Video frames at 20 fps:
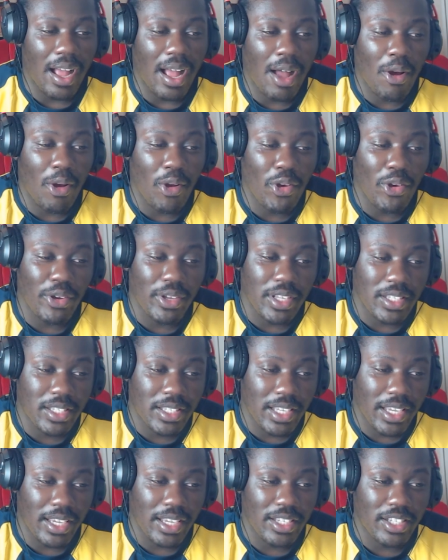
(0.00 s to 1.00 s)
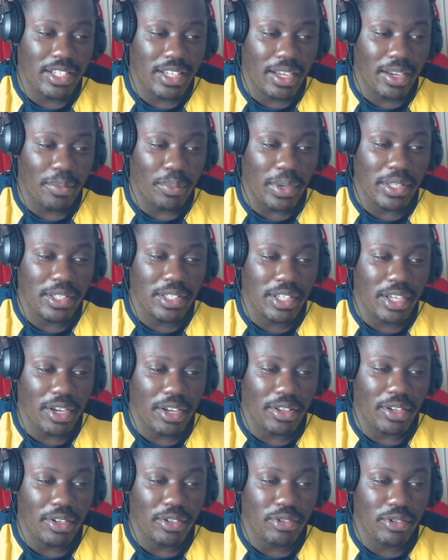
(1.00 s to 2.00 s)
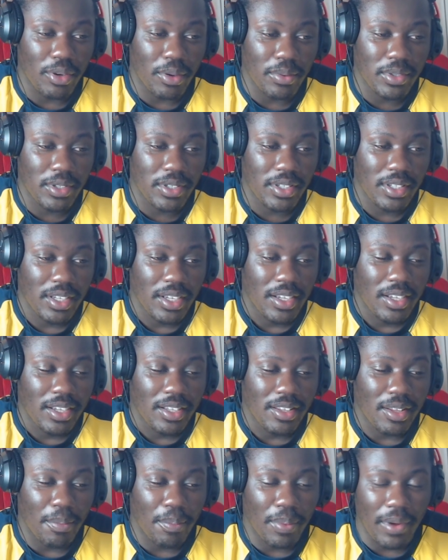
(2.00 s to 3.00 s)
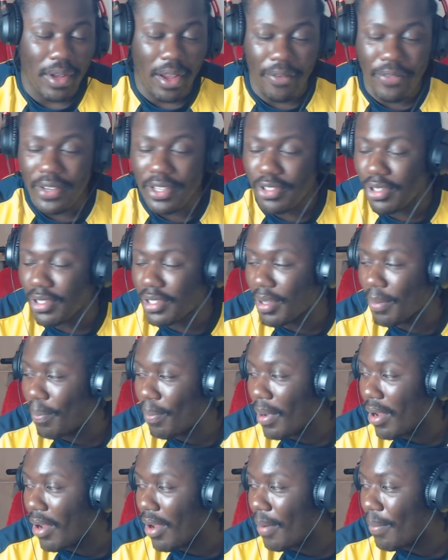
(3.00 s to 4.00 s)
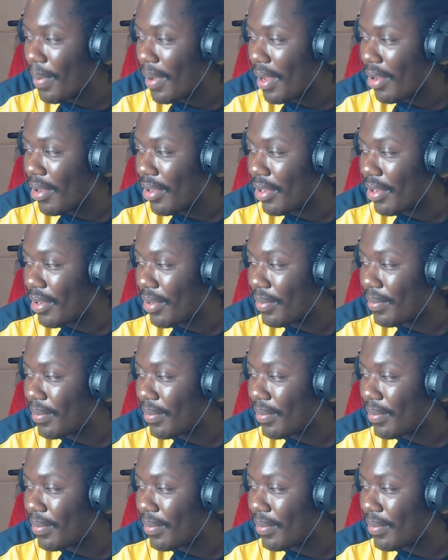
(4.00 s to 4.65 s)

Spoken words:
All I'm gonna say is, yeah, when Turner drops the, I think he drops a bar about